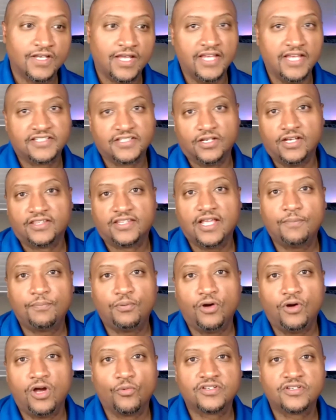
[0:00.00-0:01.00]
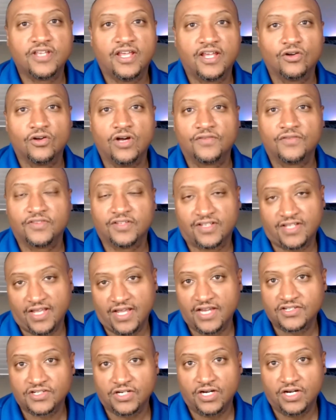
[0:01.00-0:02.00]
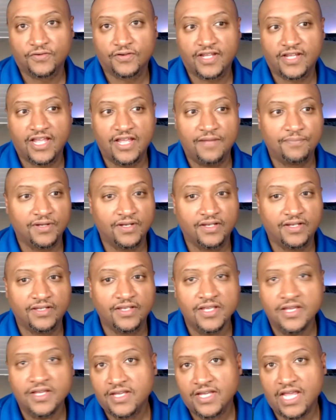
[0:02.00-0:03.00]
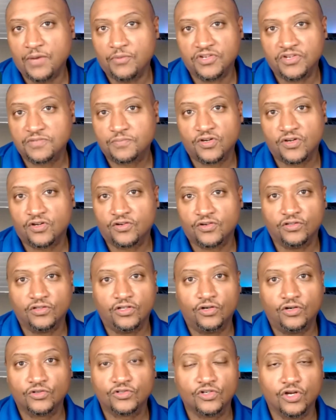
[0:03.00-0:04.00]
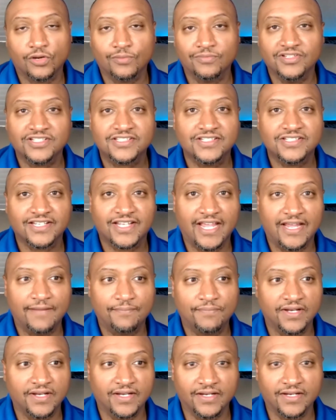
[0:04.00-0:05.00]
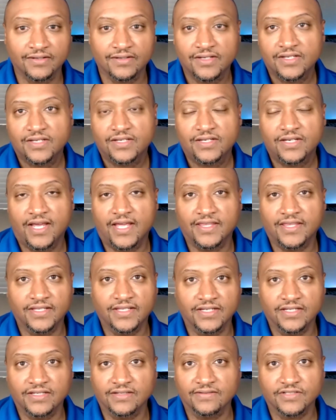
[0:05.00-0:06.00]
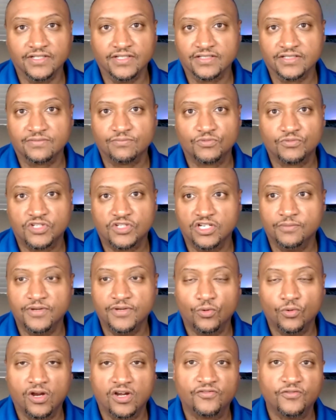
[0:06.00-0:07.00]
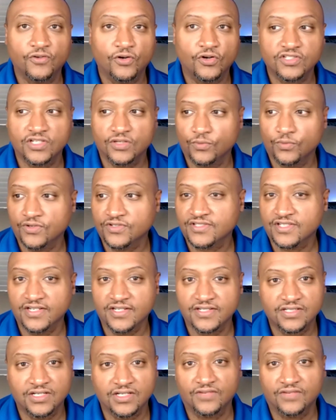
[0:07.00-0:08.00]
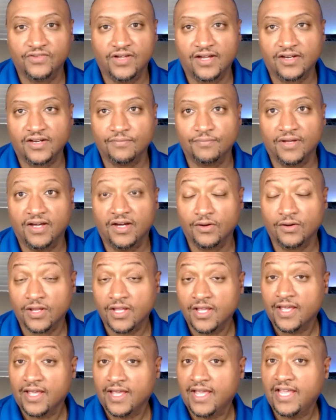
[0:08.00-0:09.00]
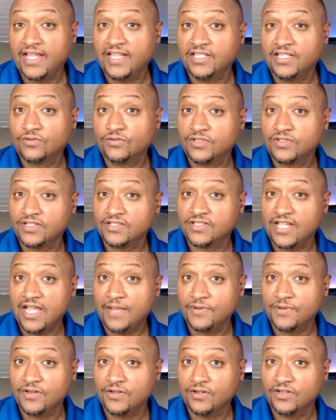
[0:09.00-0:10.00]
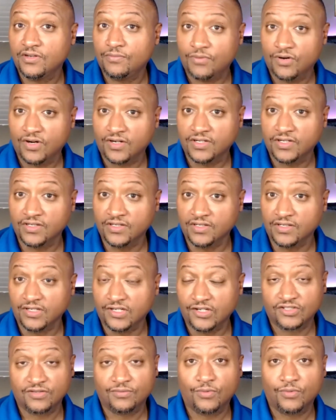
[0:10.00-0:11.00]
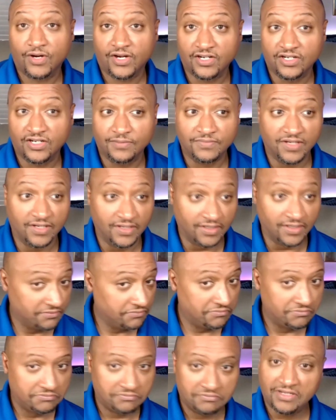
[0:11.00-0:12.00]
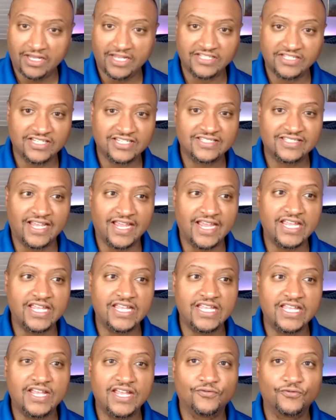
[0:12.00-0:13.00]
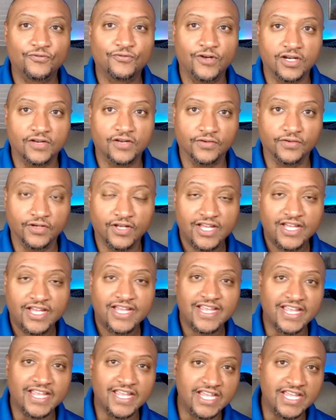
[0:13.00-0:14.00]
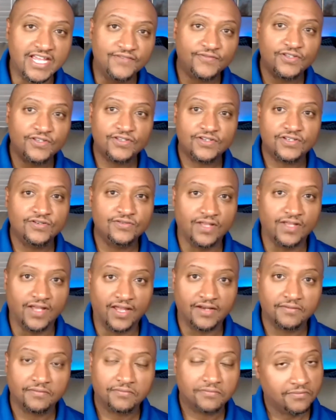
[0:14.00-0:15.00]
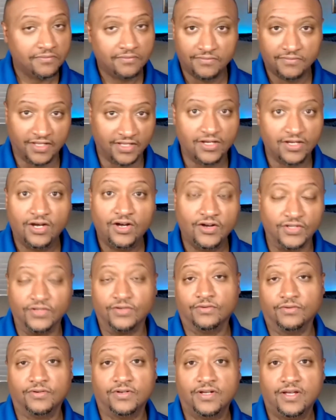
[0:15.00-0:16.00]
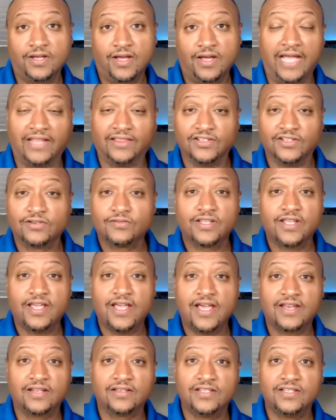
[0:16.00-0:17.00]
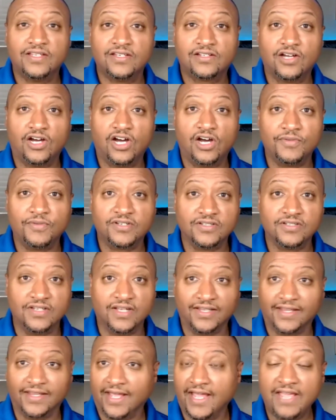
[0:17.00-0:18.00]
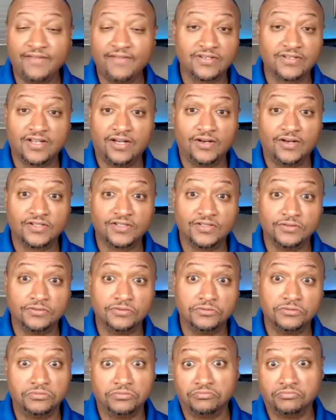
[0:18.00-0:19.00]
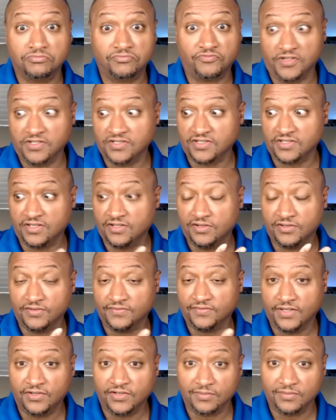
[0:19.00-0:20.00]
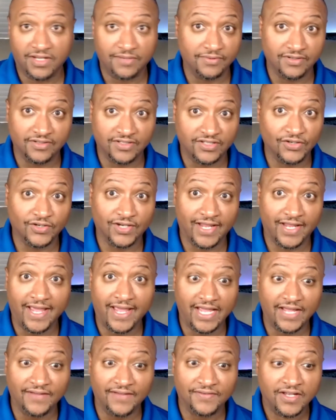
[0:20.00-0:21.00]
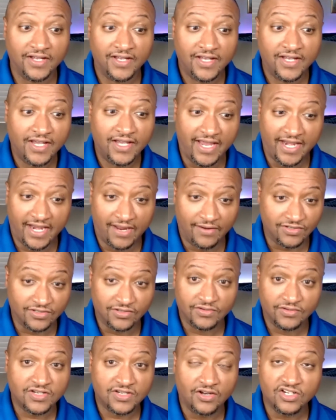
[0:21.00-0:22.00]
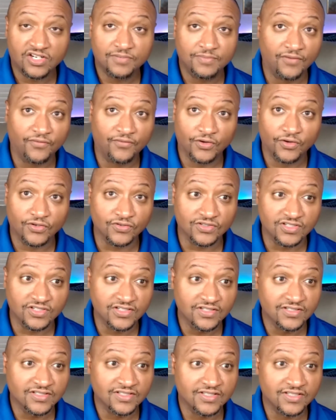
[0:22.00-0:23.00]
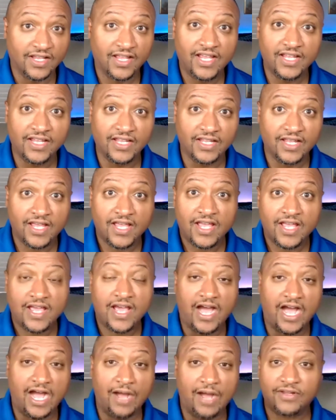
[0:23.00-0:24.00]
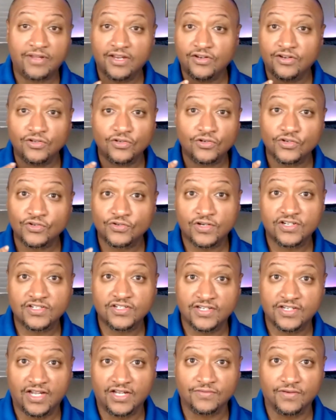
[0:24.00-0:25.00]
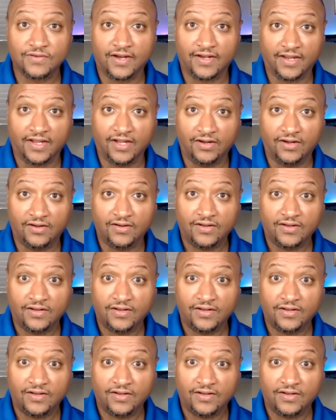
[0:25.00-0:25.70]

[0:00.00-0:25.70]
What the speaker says: And so at that point, we take her off the cash offer campaign and we just put on the long-term listing campaign. And then she'll be one of the folks that will send stuff out about, hey, look what just happened here in the market. Here's a market update. And just stay in front of her. If you do that, they call you. I literally had a lead call me today that I haven't talked to physically on the phone in maybe a year and a half. And I was literally talking to my virtual assistant and said, hey, I'm getting a new construction house right now.